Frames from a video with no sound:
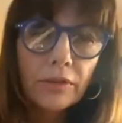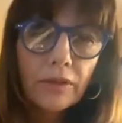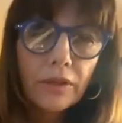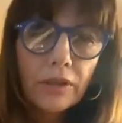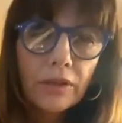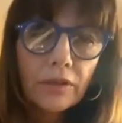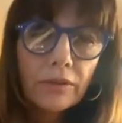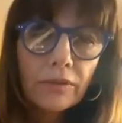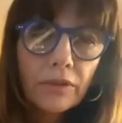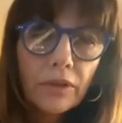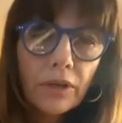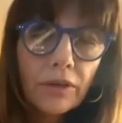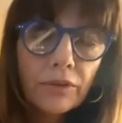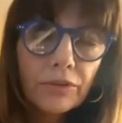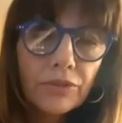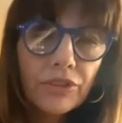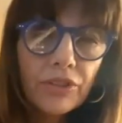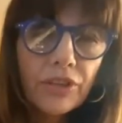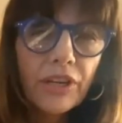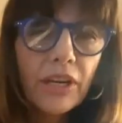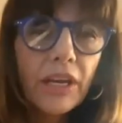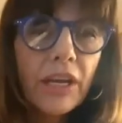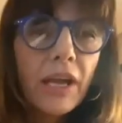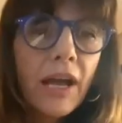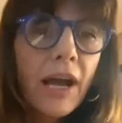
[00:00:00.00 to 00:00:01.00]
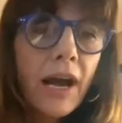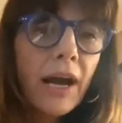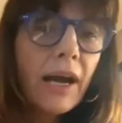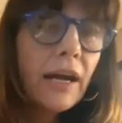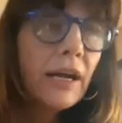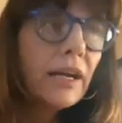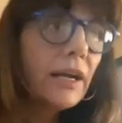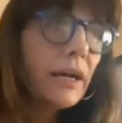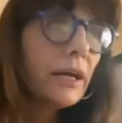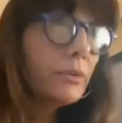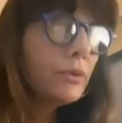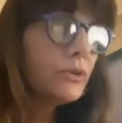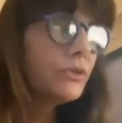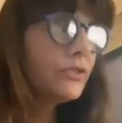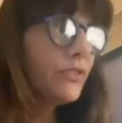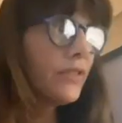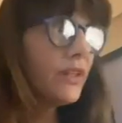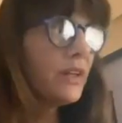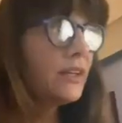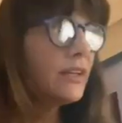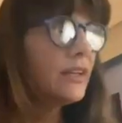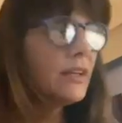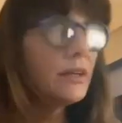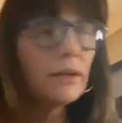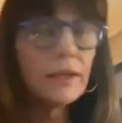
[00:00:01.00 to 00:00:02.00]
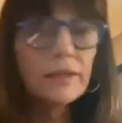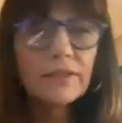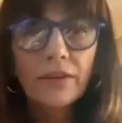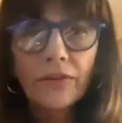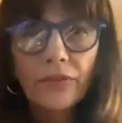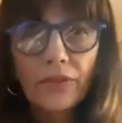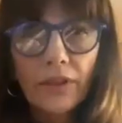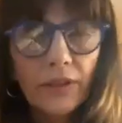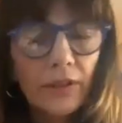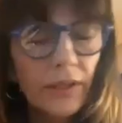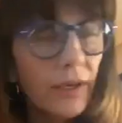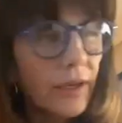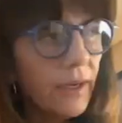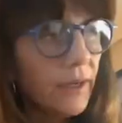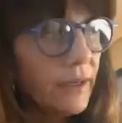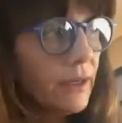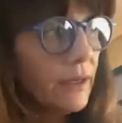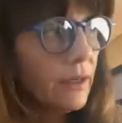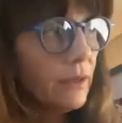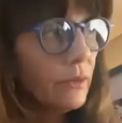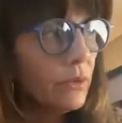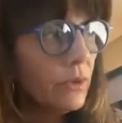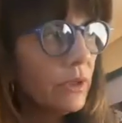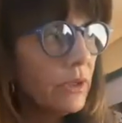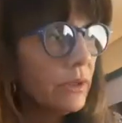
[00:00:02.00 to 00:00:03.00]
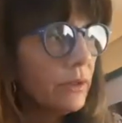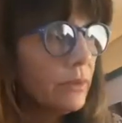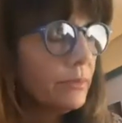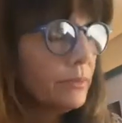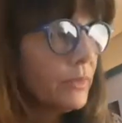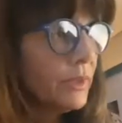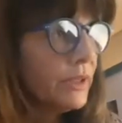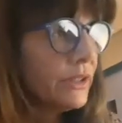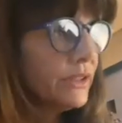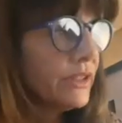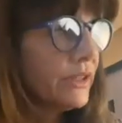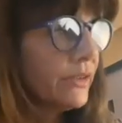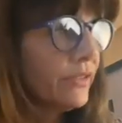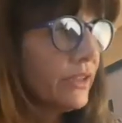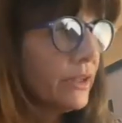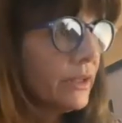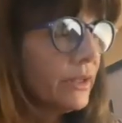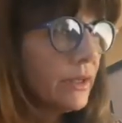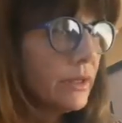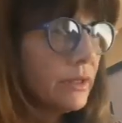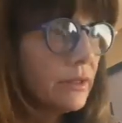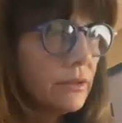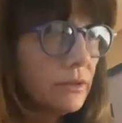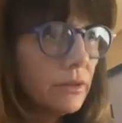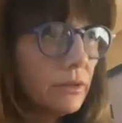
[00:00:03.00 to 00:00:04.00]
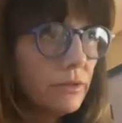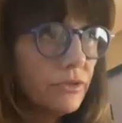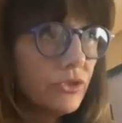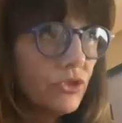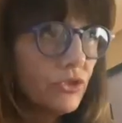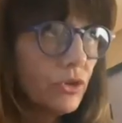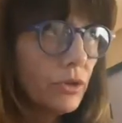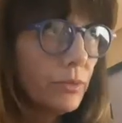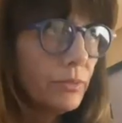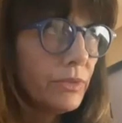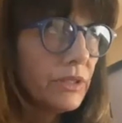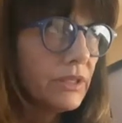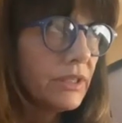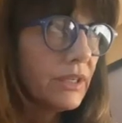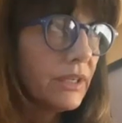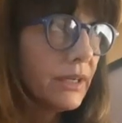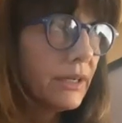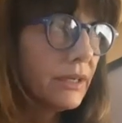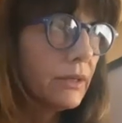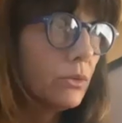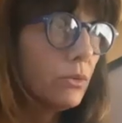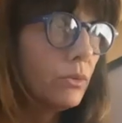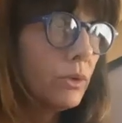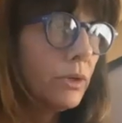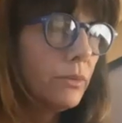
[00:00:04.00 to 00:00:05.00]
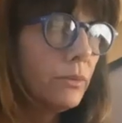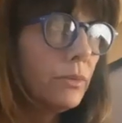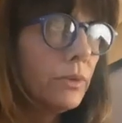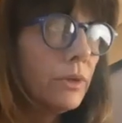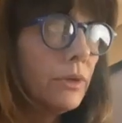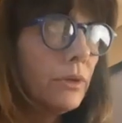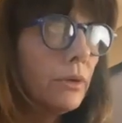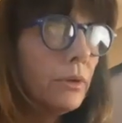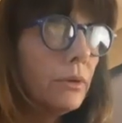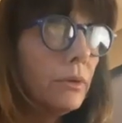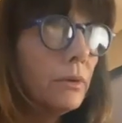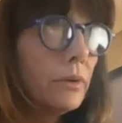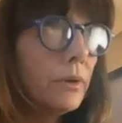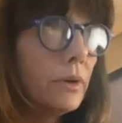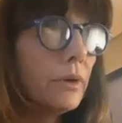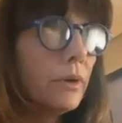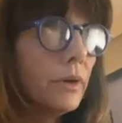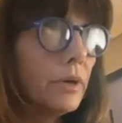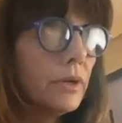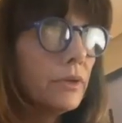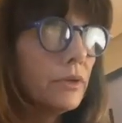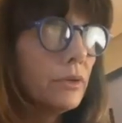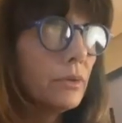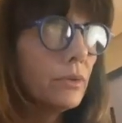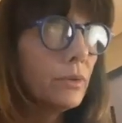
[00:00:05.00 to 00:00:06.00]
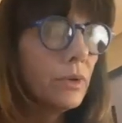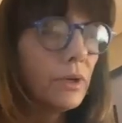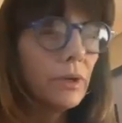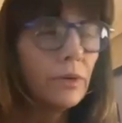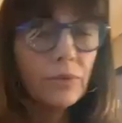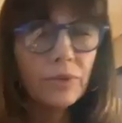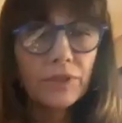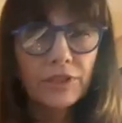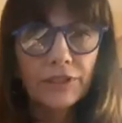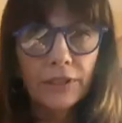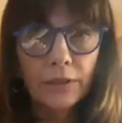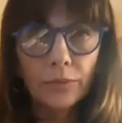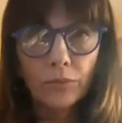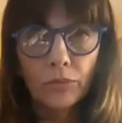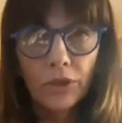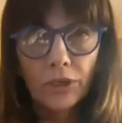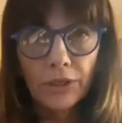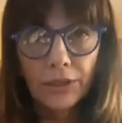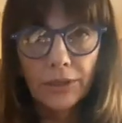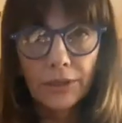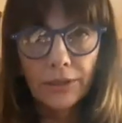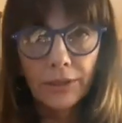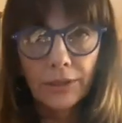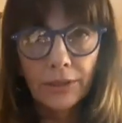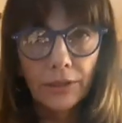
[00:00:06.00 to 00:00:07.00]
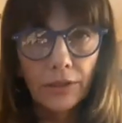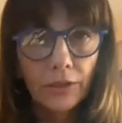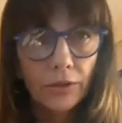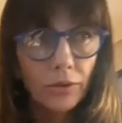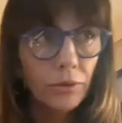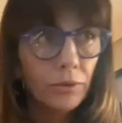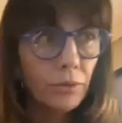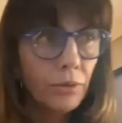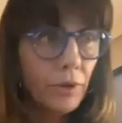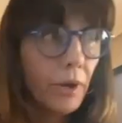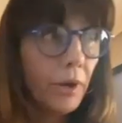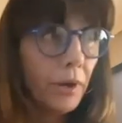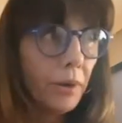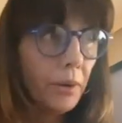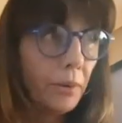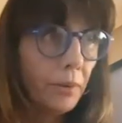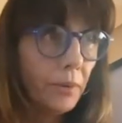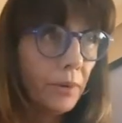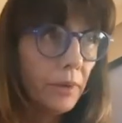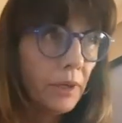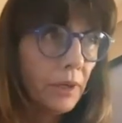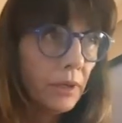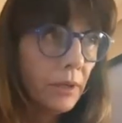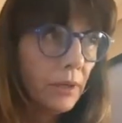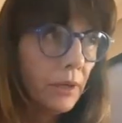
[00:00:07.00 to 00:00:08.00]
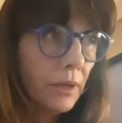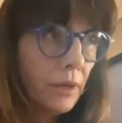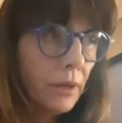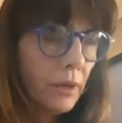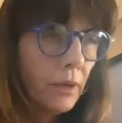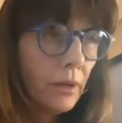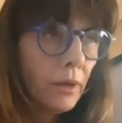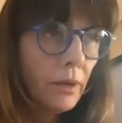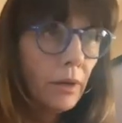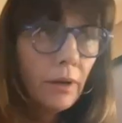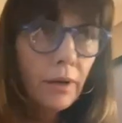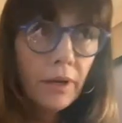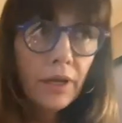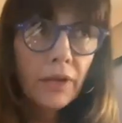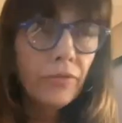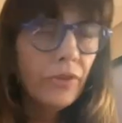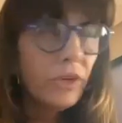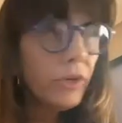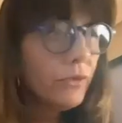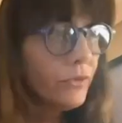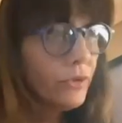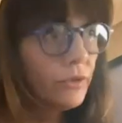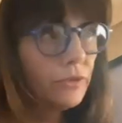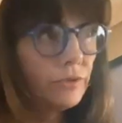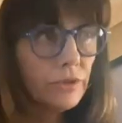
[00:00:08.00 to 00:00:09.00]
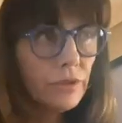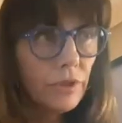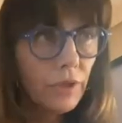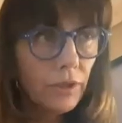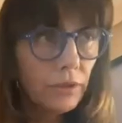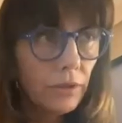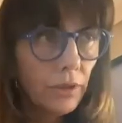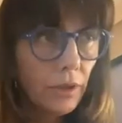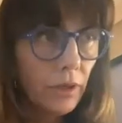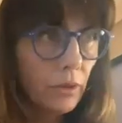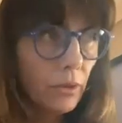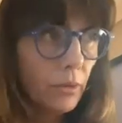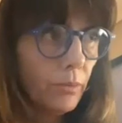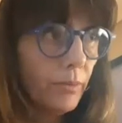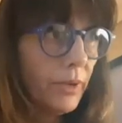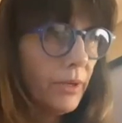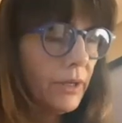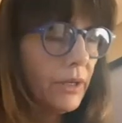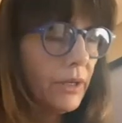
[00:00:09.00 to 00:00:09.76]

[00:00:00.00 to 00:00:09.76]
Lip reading: Oh, sorry. I was thinking something that I didn't want to miss, something that Jeremy said. When you're going to work with someone that even if you don't know, but